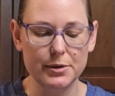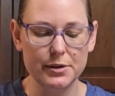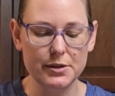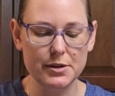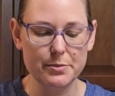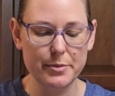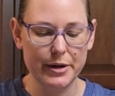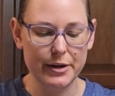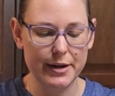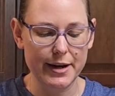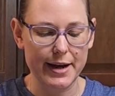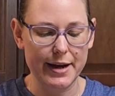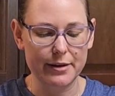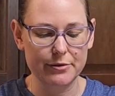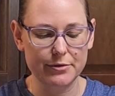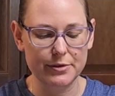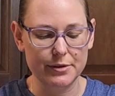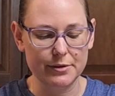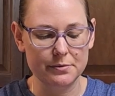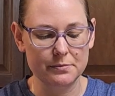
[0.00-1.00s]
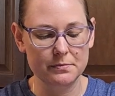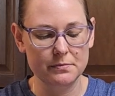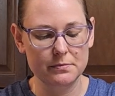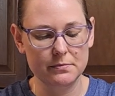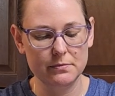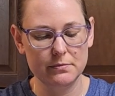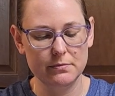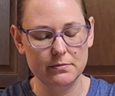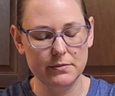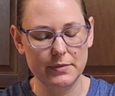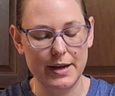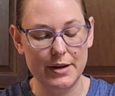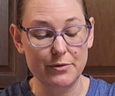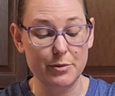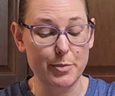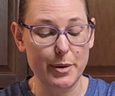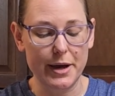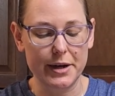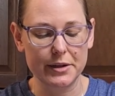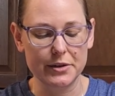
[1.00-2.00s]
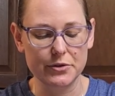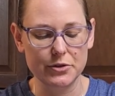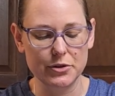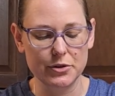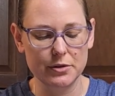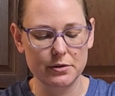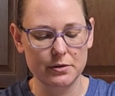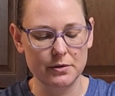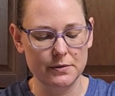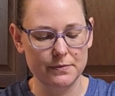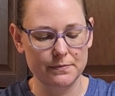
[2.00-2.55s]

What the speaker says: but it's about half a package.